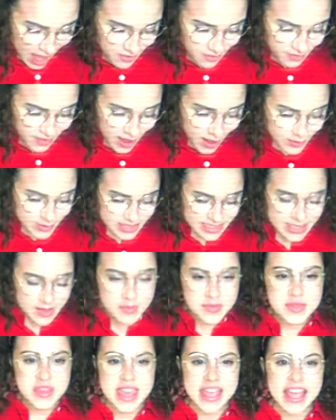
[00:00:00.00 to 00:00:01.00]
I found
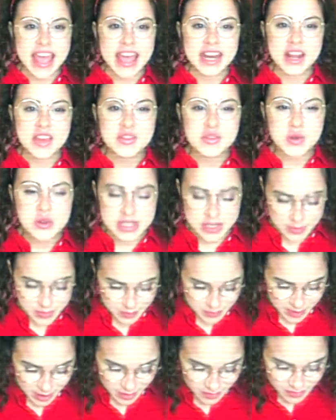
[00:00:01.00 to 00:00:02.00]
something and I thought it
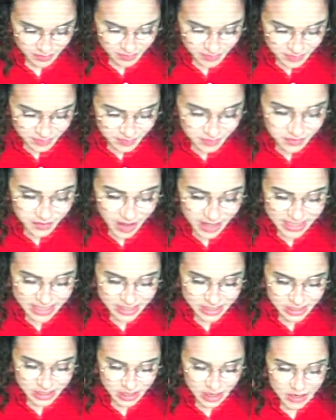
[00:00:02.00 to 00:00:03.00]
would be funny
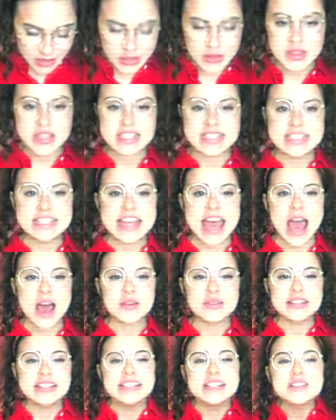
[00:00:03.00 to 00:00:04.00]
to journal this
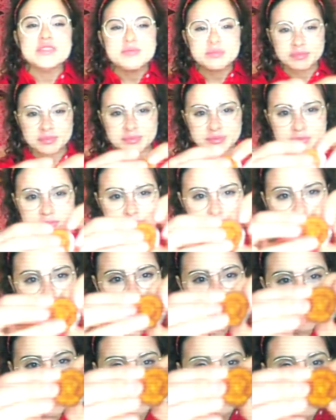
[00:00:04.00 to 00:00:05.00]
down.
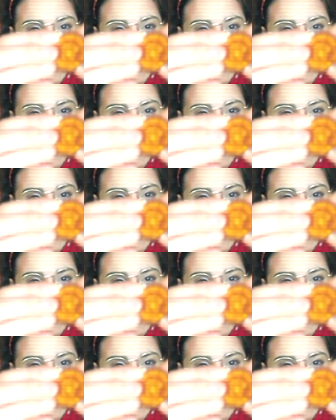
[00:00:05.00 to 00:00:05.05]
I